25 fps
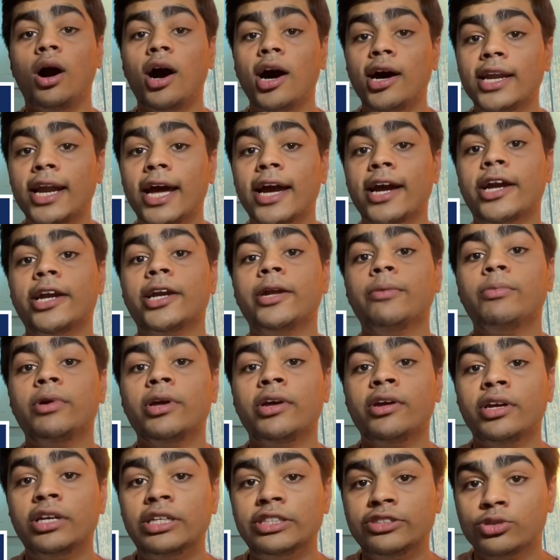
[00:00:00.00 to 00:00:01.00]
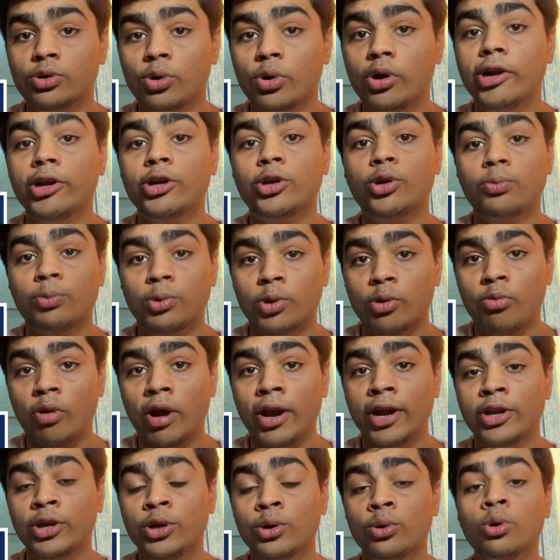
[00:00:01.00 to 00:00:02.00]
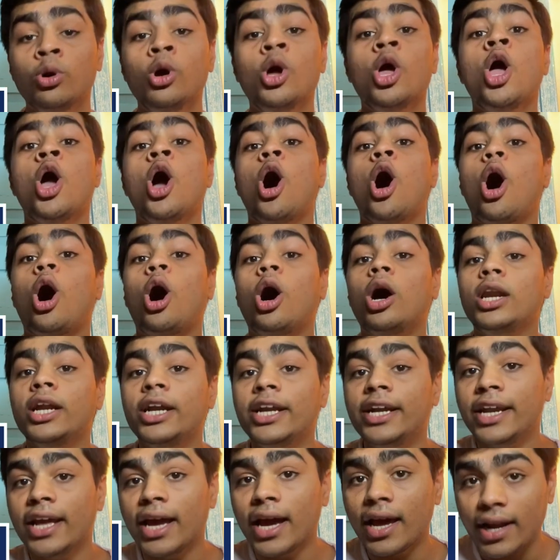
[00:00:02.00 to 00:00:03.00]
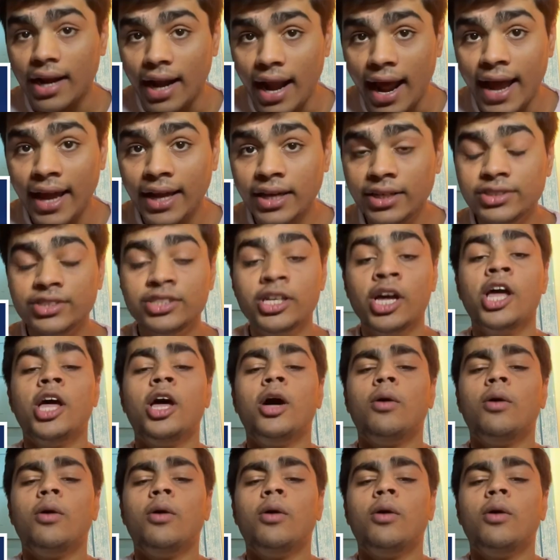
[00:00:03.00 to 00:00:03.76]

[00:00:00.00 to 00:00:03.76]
An academy is going to provide you all India ranks.